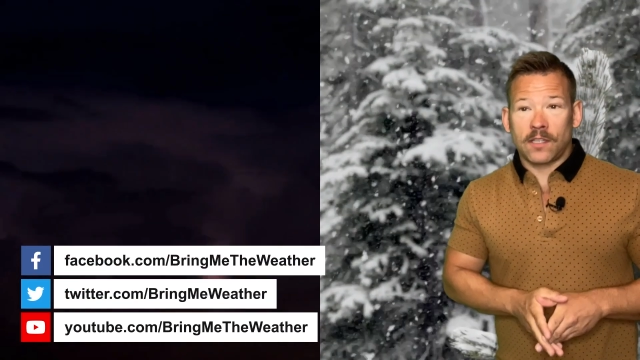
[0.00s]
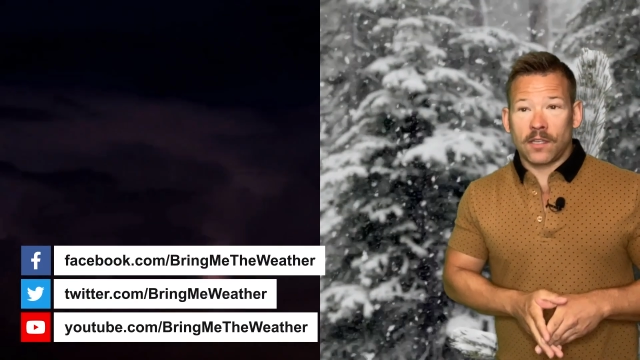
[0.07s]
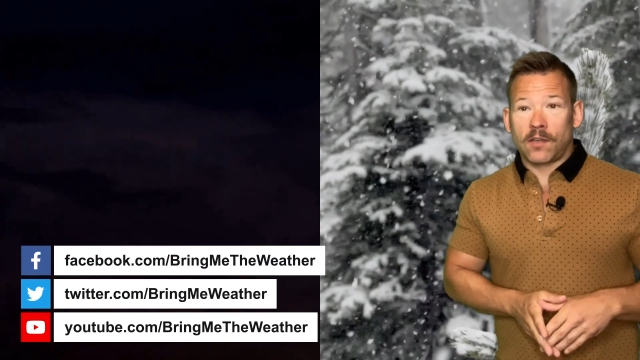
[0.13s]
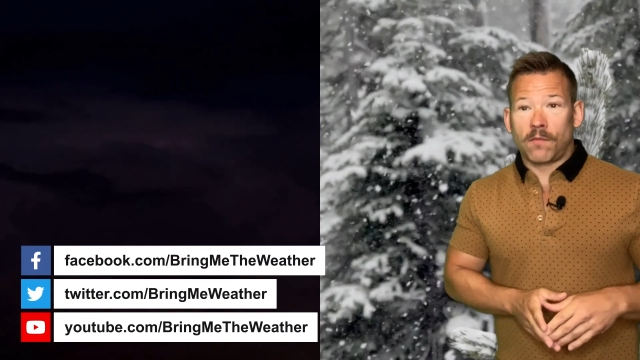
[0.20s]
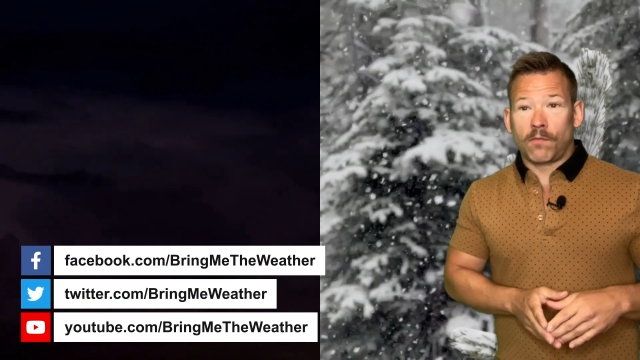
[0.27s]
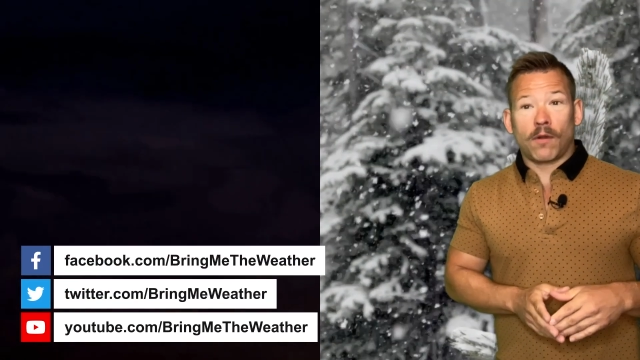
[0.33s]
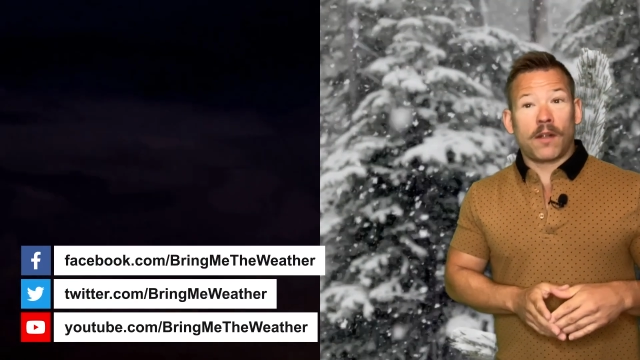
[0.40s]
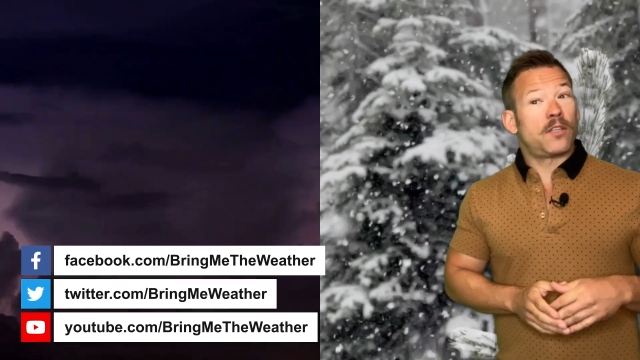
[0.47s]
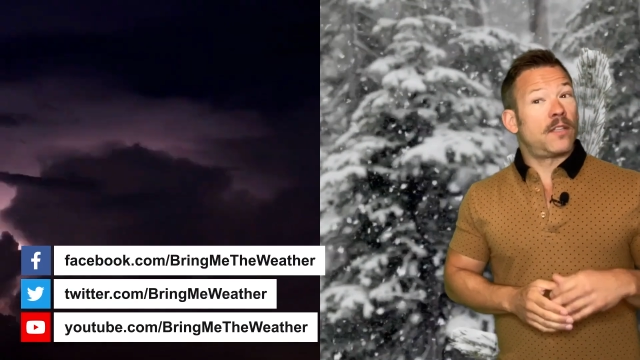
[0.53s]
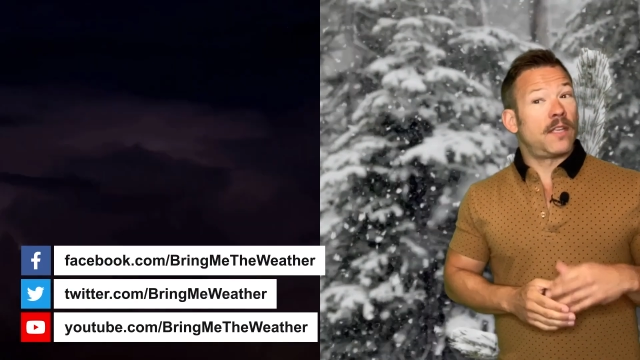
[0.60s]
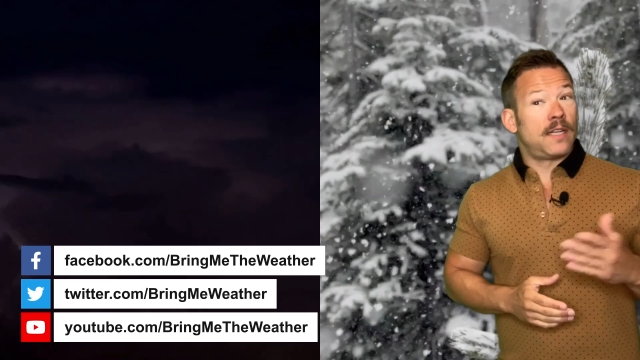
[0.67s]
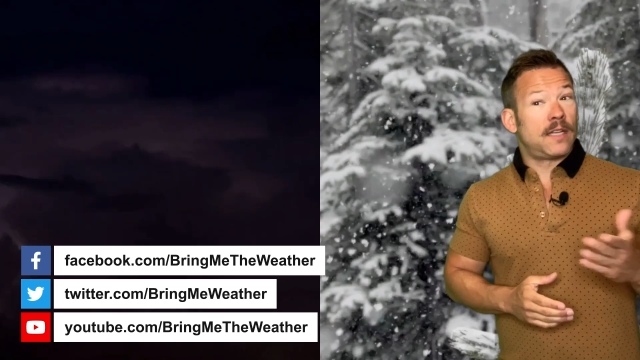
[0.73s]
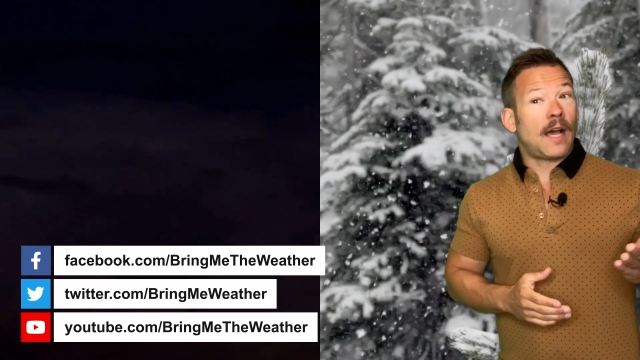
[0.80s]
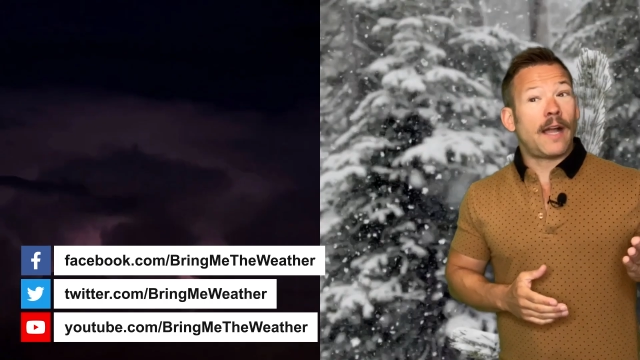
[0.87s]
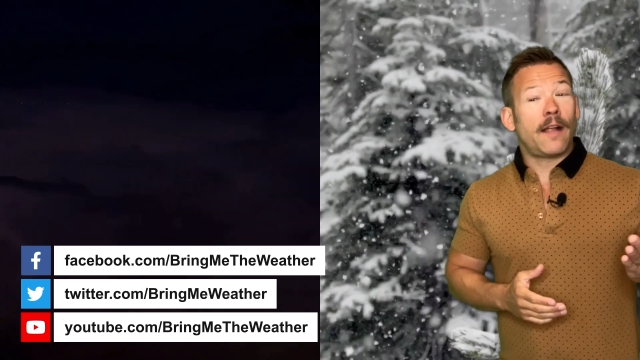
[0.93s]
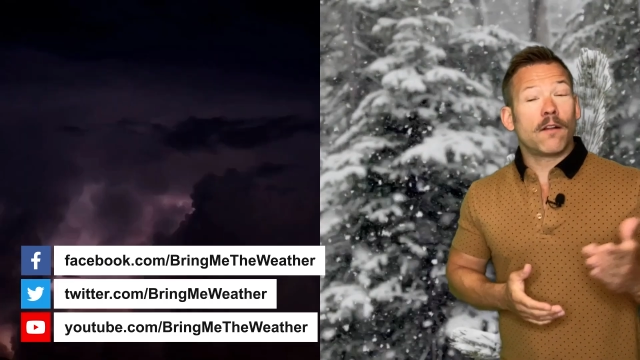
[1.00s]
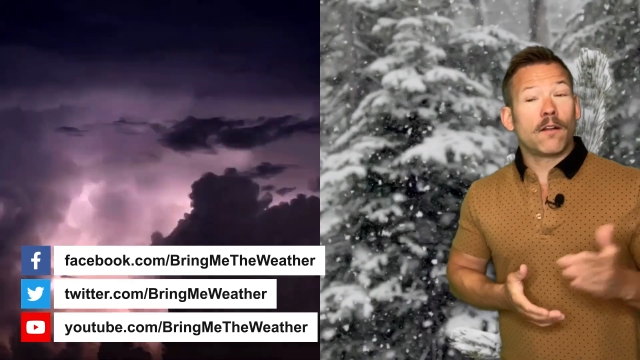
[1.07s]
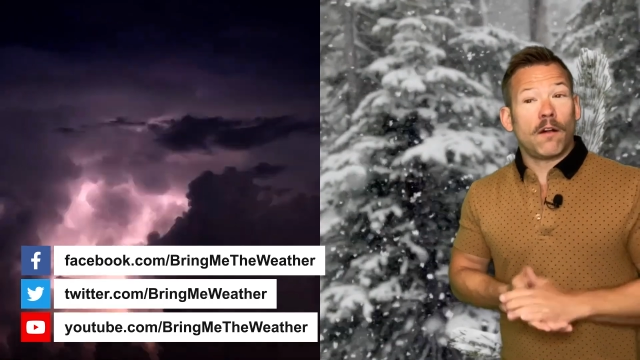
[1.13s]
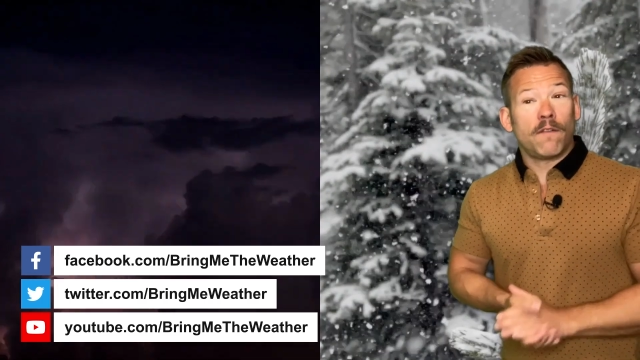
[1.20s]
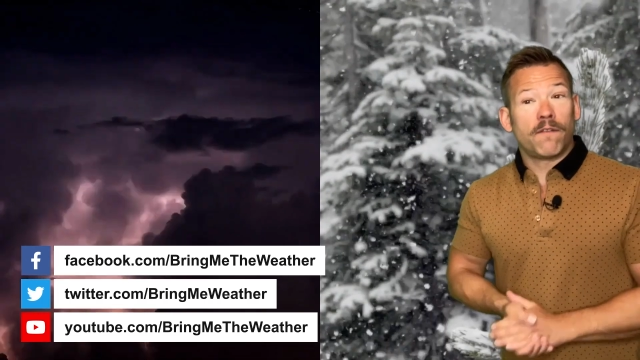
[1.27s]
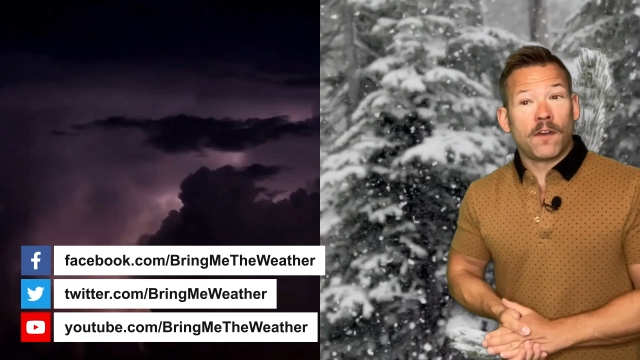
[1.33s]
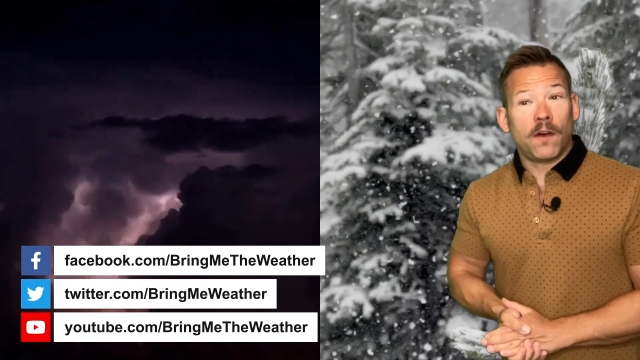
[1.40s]
that could brush the entire
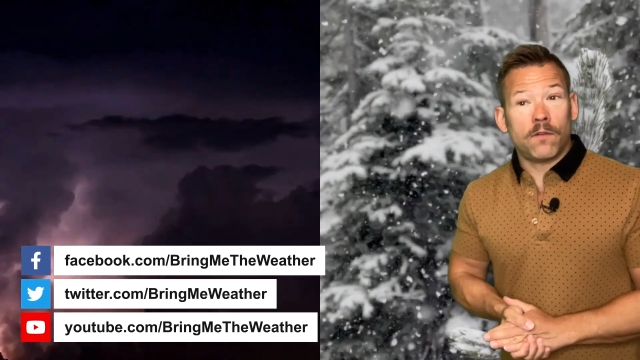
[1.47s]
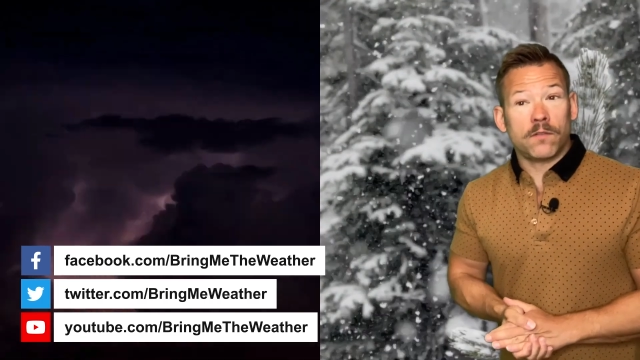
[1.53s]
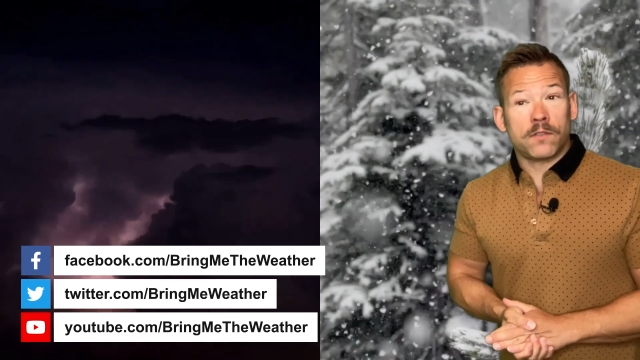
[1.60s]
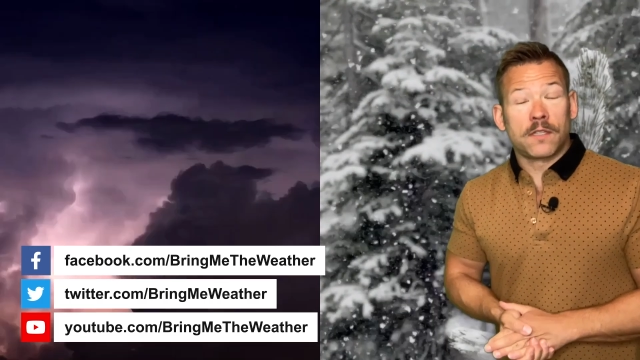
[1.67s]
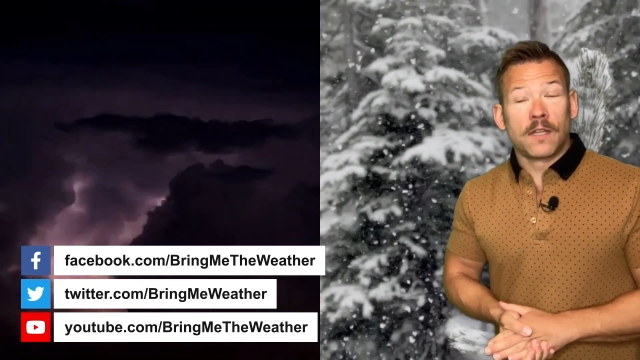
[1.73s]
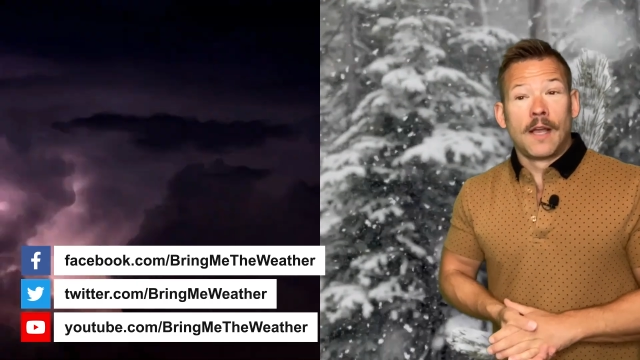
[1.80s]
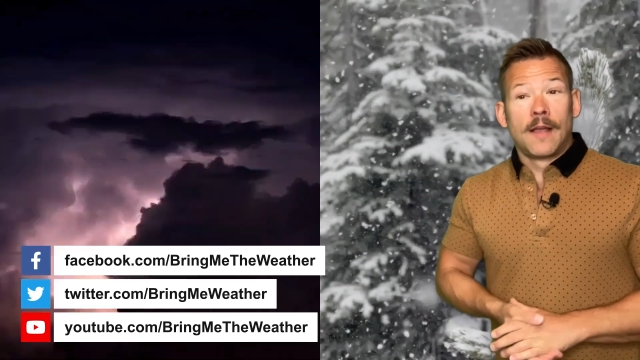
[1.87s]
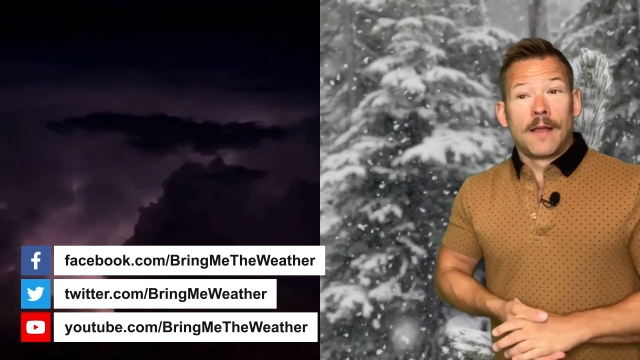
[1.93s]
Gulf Coast